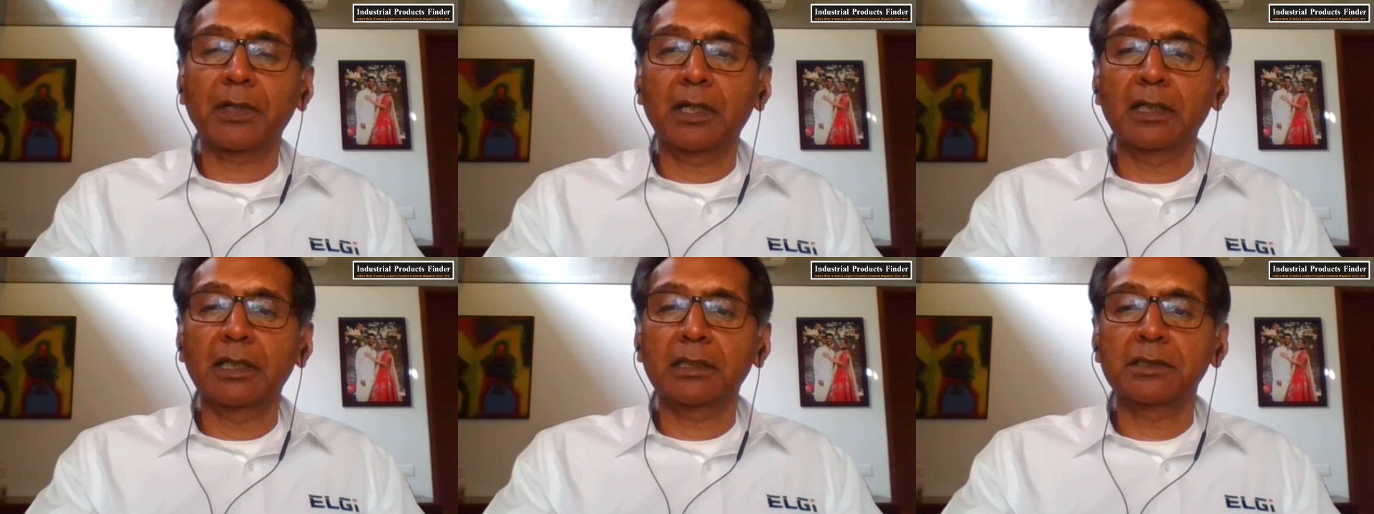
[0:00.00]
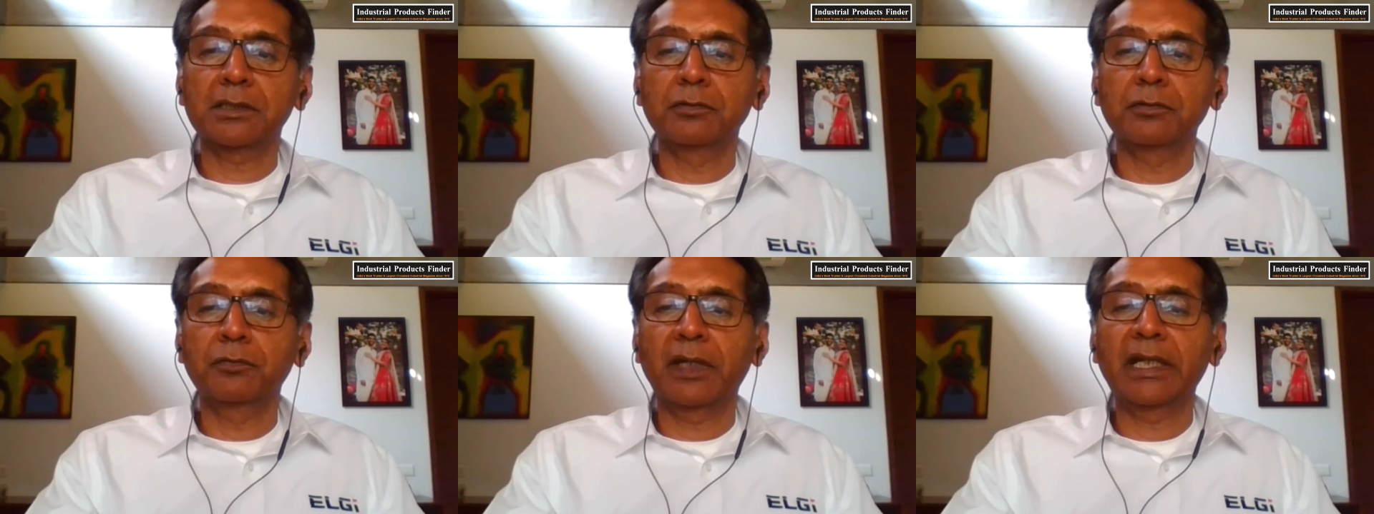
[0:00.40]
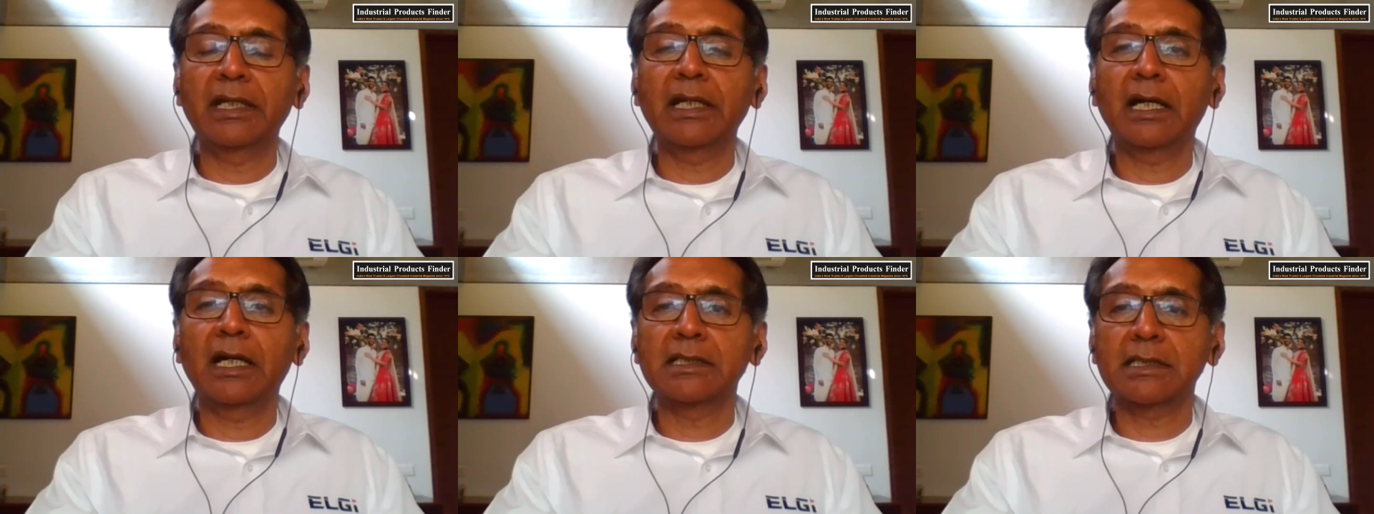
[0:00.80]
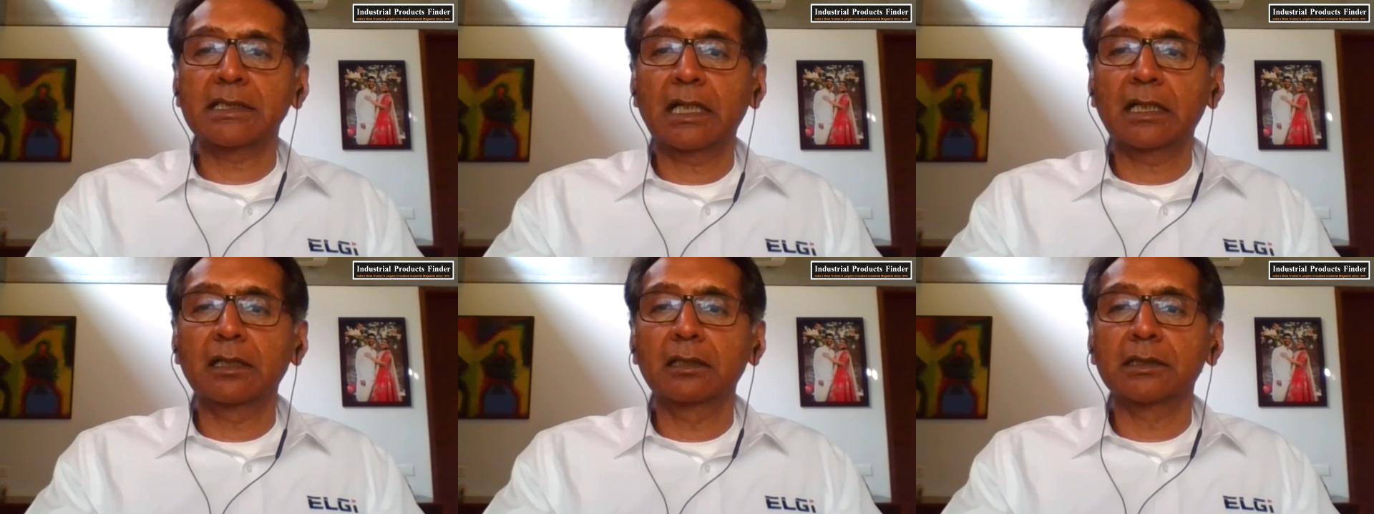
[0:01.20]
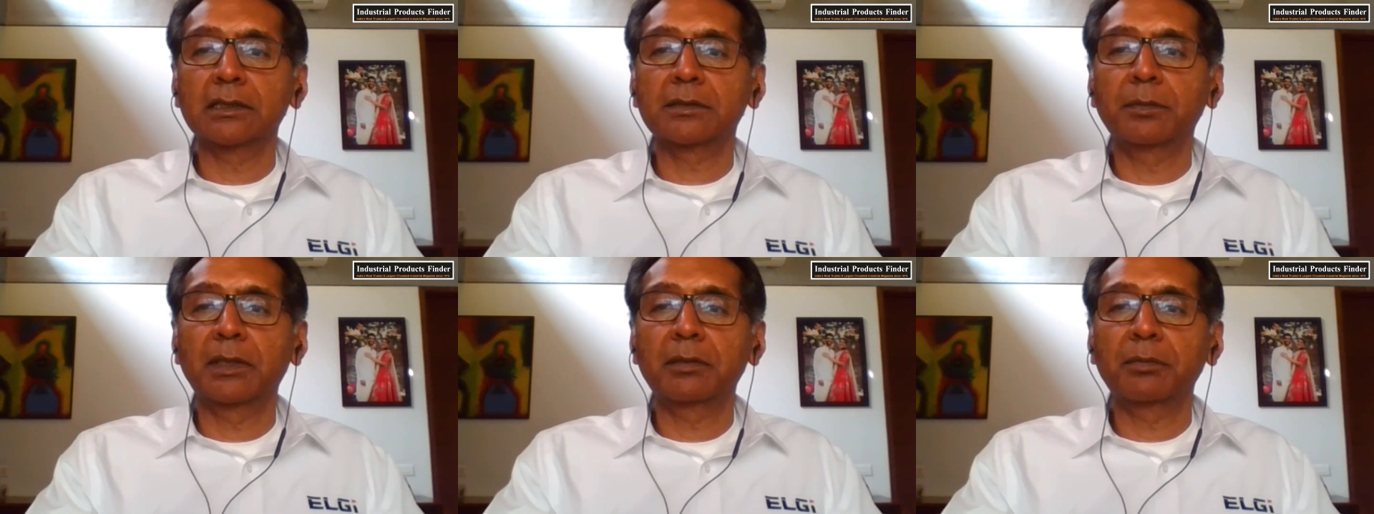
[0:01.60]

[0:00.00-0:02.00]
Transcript: products to very high standards,